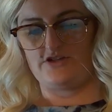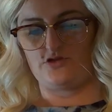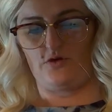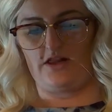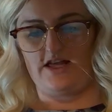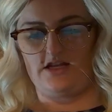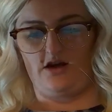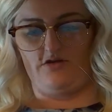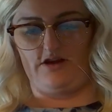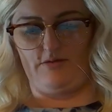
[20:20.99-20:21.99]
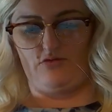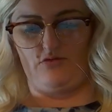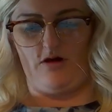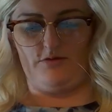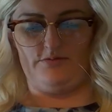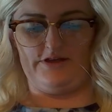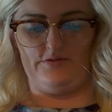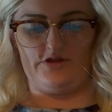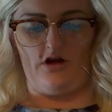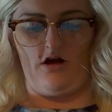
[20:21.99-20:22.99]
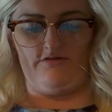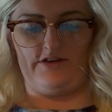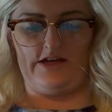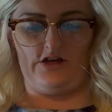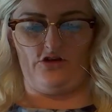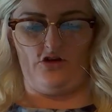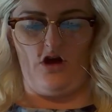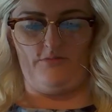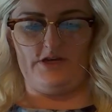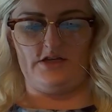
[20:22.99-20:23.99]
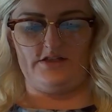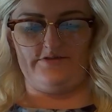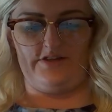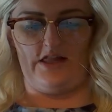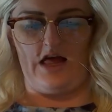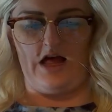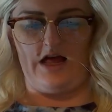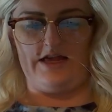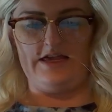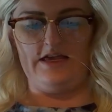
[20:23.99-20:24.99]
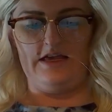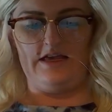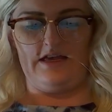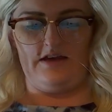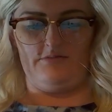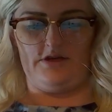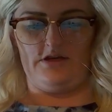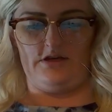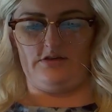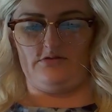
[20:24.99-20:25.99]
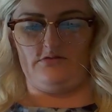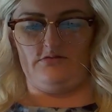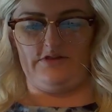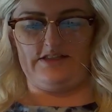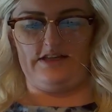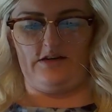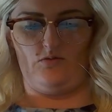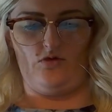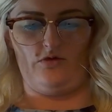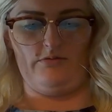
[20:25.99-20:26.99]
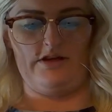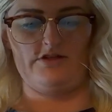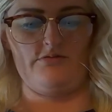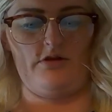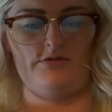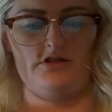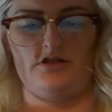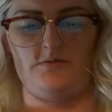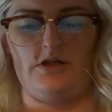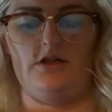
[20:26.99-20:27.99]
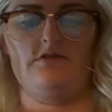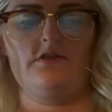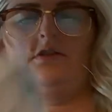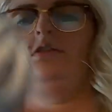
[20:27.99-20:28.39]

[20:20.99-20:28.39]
I just want to let you know that I probably was coughing not because of the lye, and because, oh, that's getting warm. I should probably change my door.